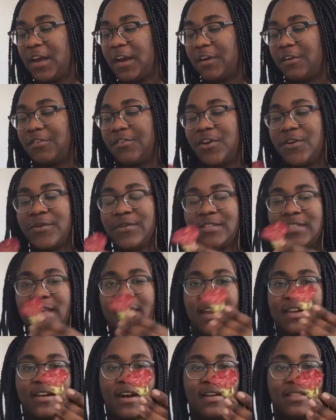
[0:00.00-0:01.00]
a rose that
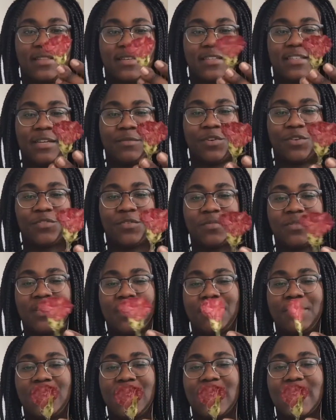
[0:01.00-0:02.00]
I got this summer from
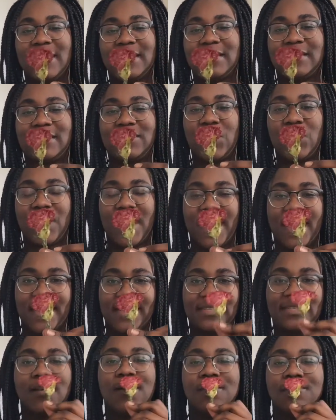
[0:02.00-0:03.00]
somebody, and it's so
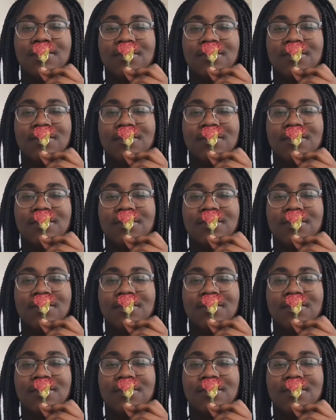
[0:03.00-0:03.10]
nice.